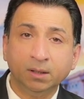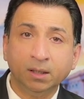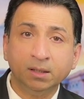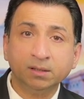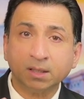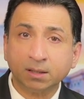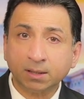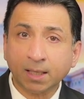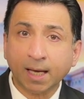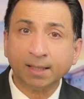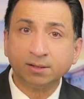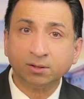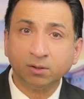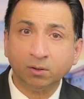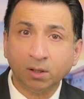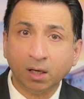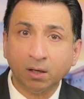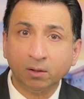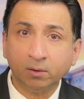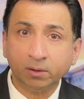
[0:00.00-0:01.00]
His
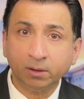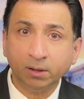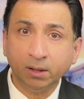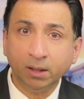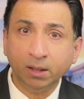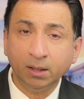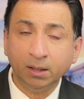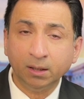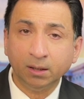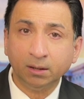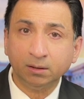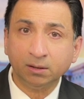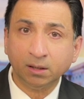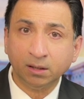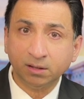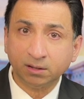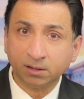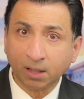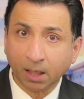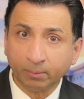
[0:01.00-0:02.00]
attacks on
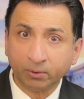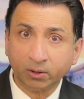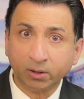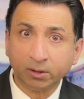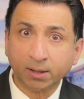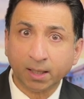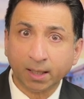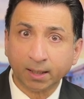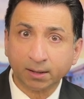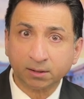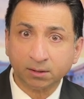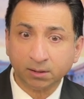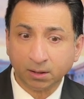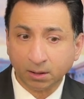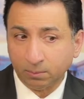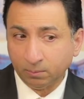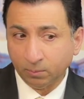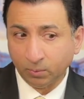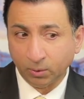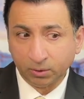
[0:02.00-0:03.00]
his cyber attacks,
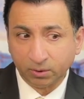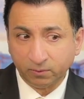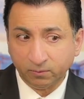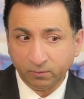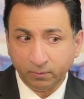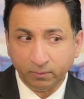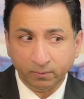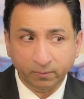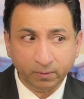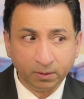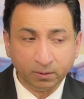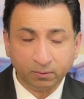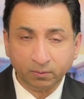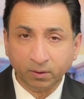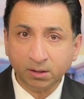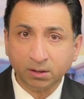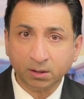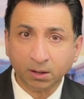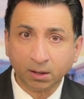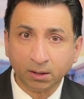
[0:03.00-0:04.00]
that most
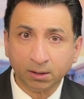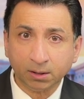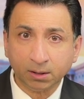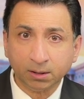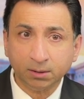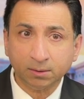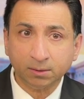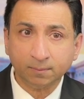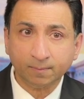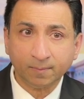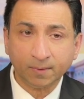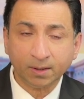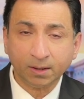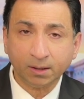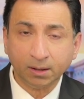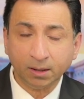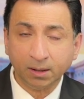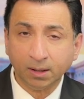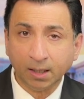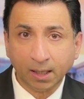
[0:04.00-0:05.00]
recently,
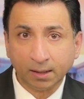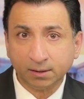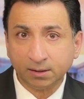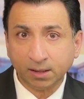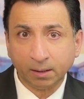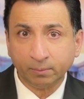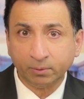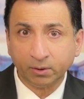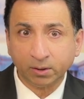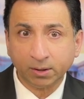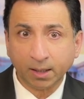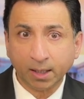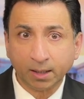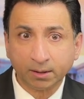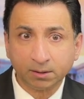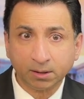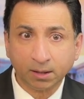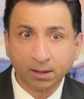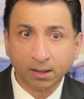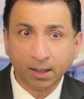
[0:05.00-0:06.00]
he had cyber
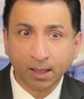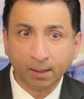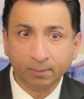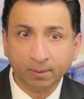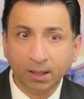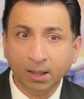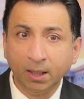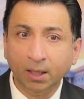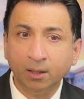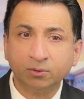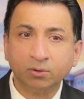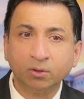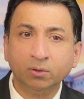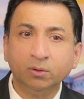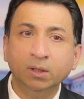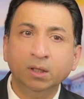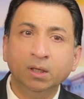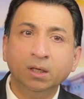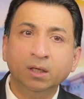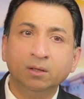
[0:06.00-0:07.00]
attacks that have.
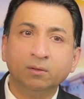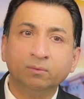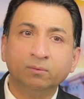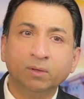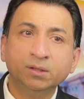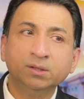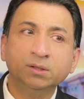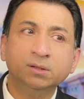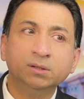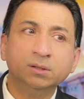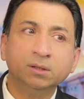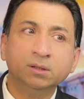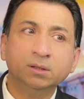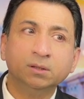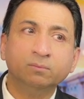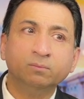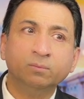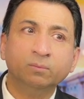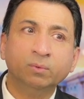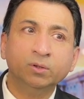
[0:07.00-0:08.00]
So
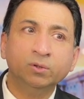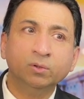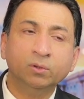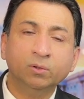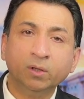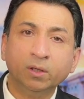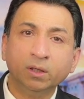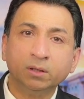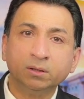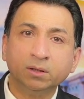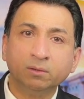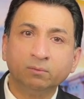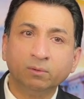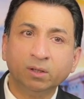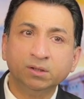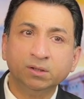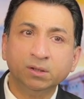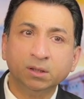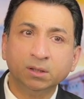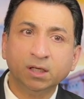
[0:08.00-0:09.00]
when you look at the
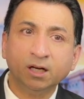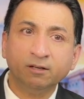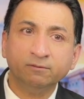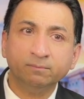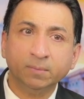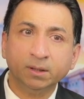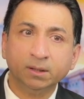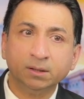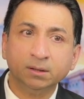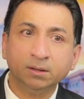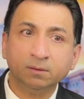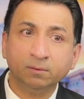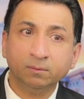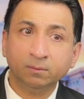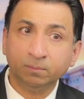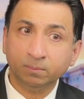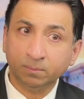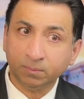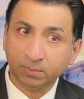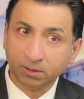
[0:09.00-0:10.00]
Russian government,
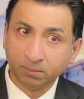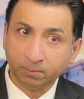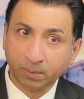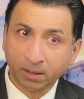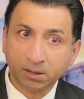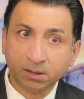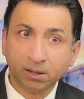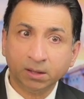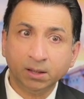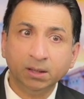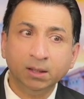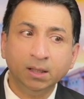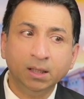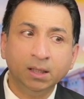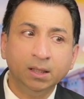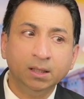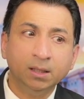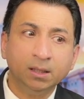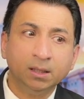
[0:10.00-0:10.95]
especially,